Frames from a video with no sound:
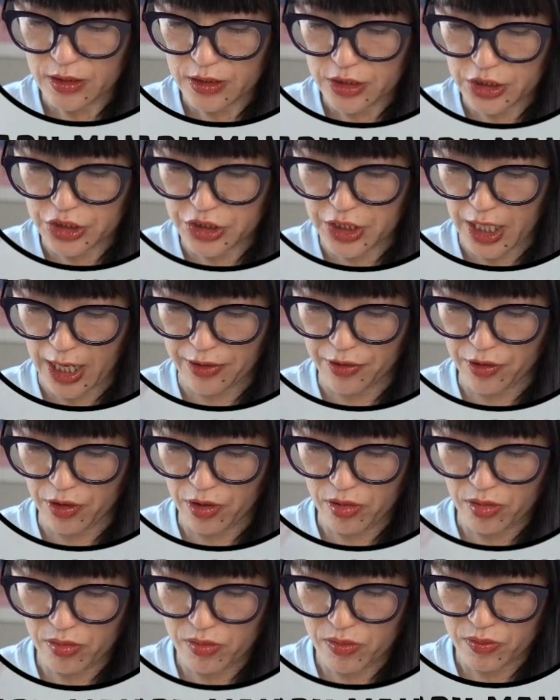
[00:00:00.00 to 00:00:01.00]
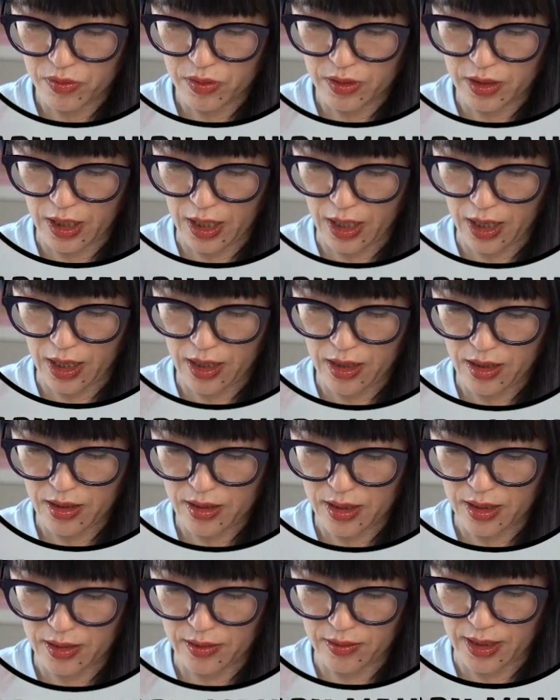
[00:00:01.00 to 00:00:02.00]
shadow, okay,
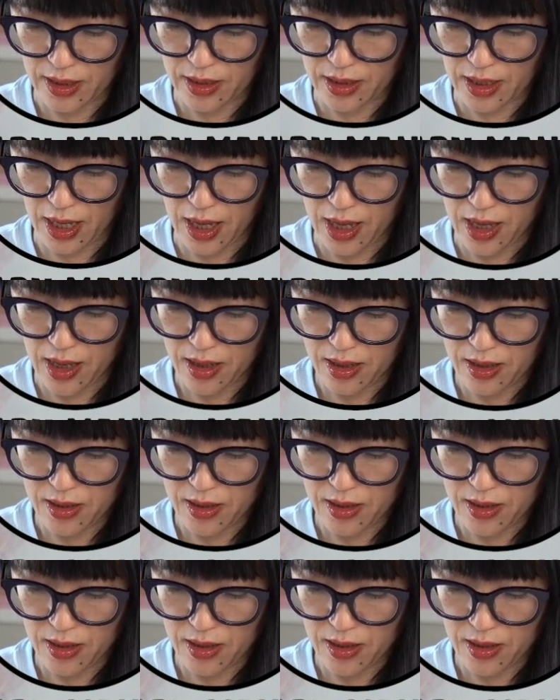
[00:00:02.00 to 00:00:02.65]
kind of like that.